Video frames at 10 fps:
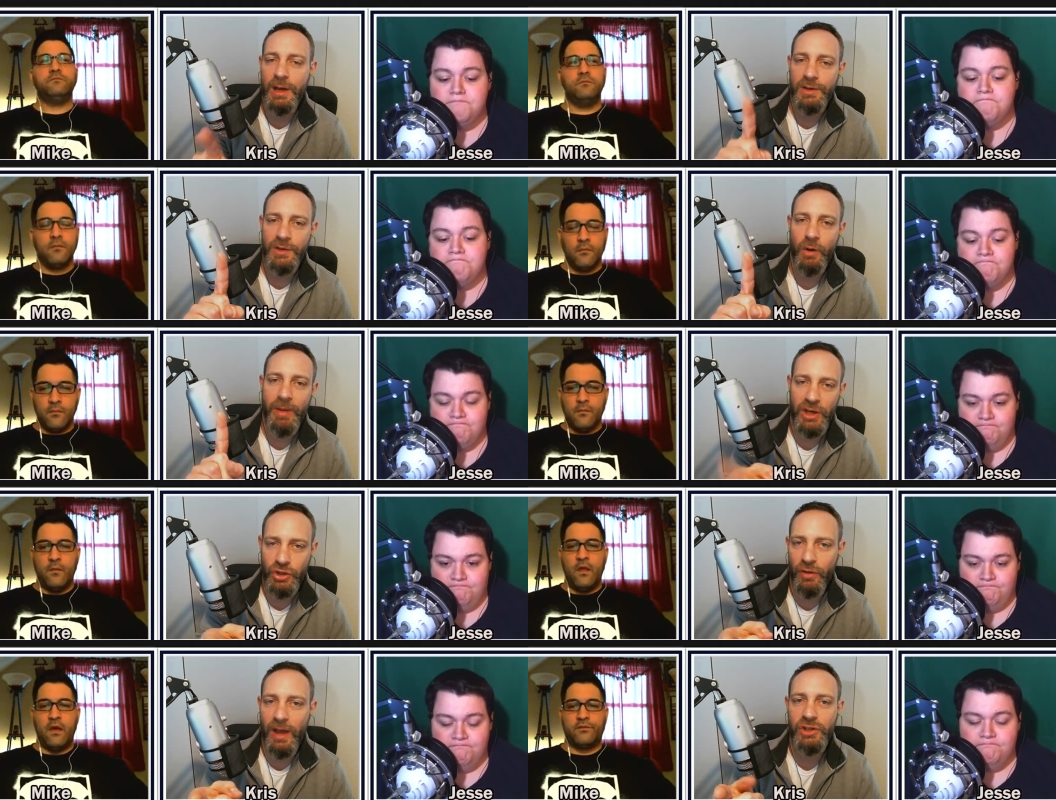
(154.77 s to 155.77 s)
Speaker 1: So make
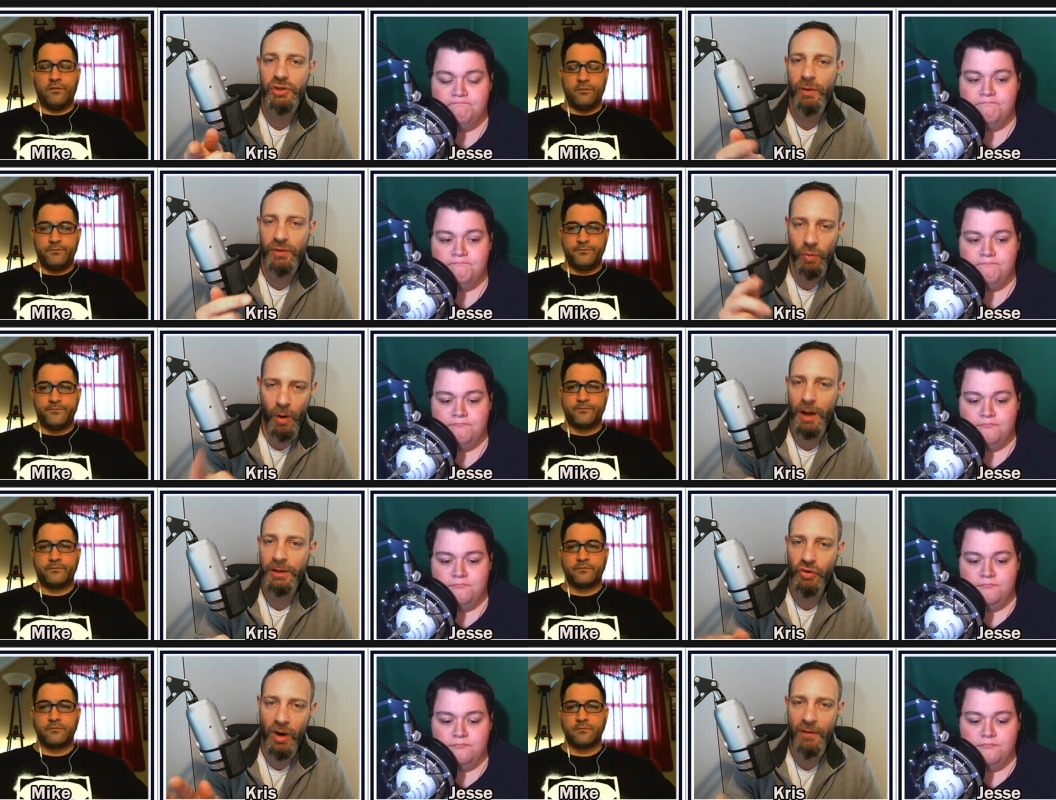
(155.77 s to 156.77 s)
sure that you, if you want
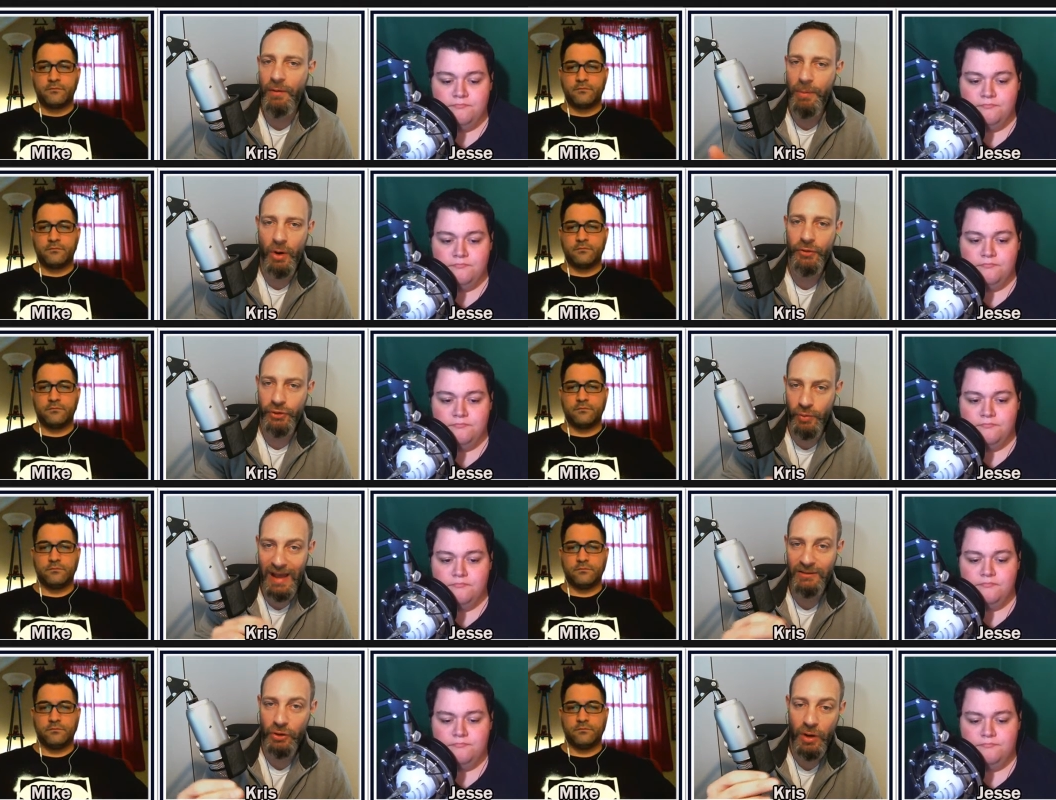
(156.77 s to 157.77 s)
to try for both, you
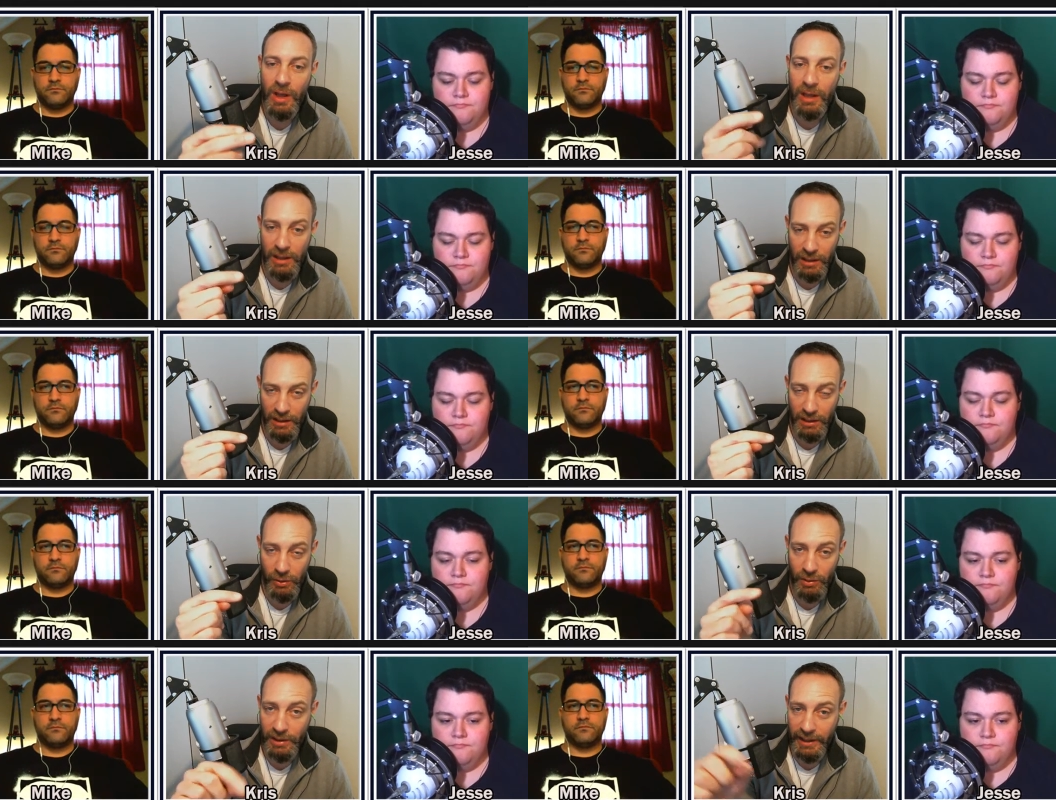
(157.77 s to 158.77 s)
enter,
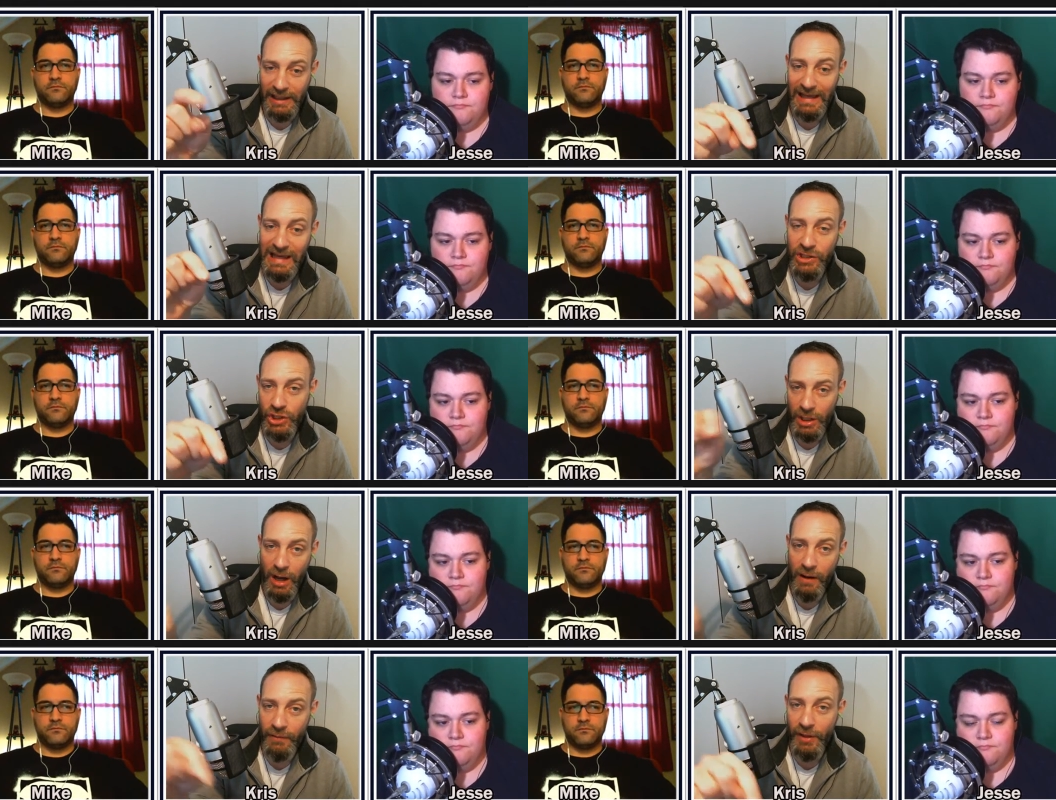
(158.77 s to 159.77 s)
you click each
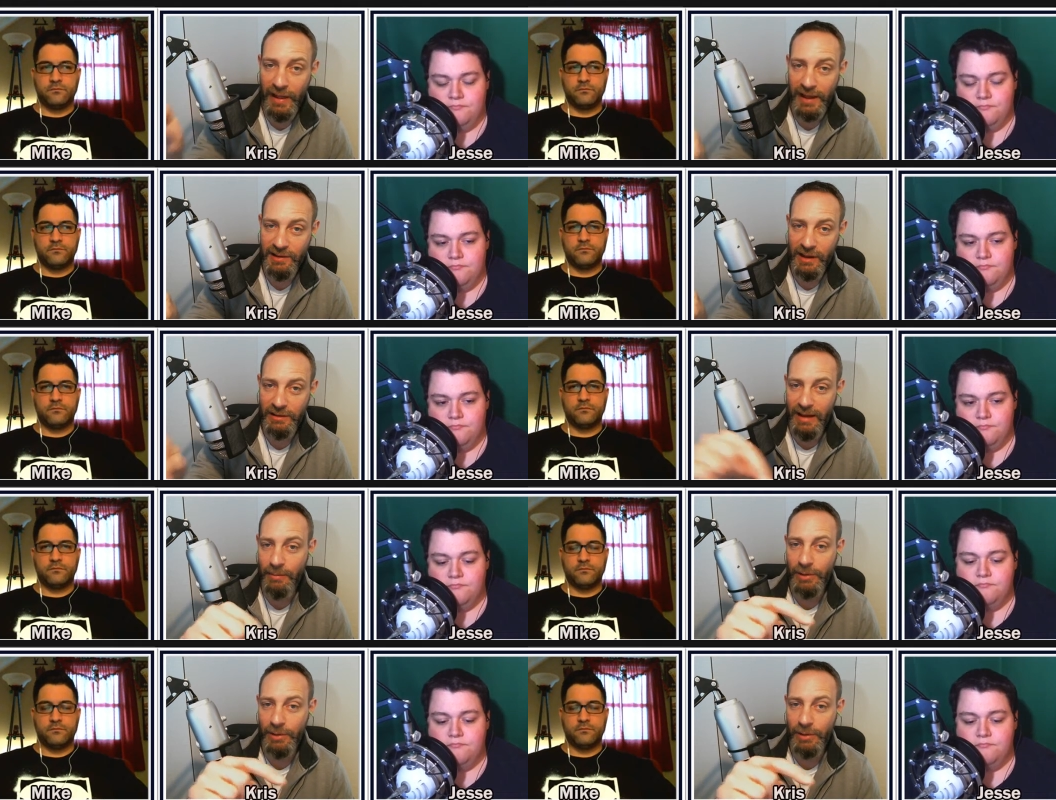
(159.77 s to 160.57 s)
of the links that are down